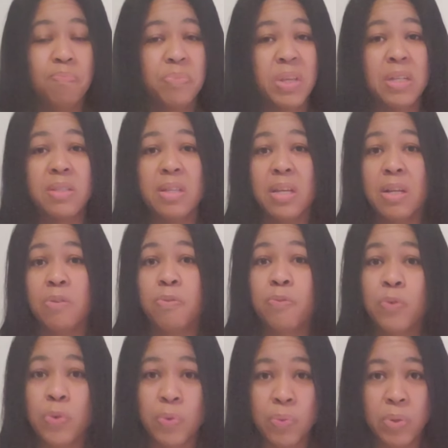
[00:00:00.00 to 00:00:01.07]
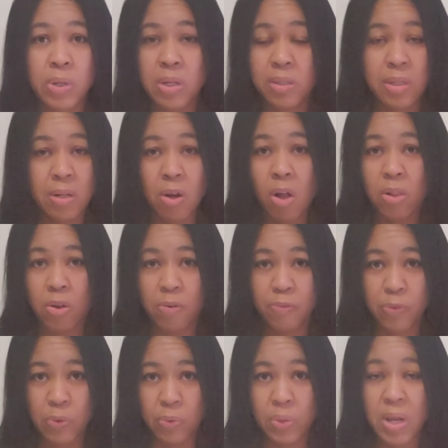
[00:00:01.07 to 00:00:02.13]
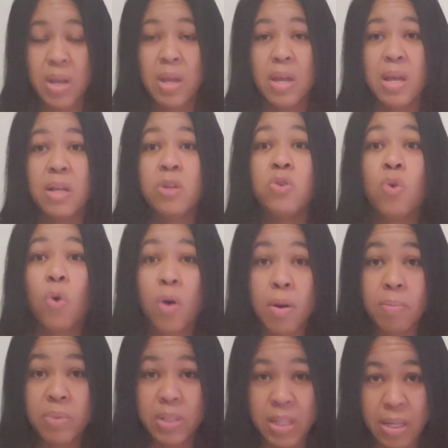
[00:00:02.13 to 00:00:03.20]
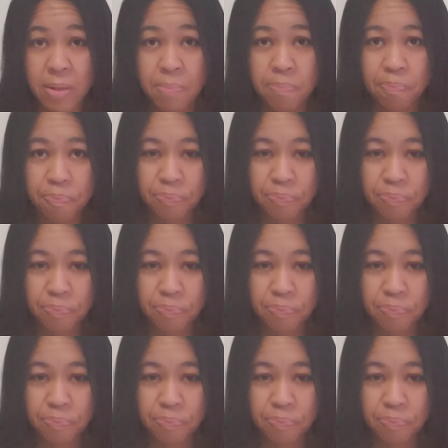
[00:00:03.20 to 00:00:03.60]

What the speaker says: It's in food. It's in all our food normally.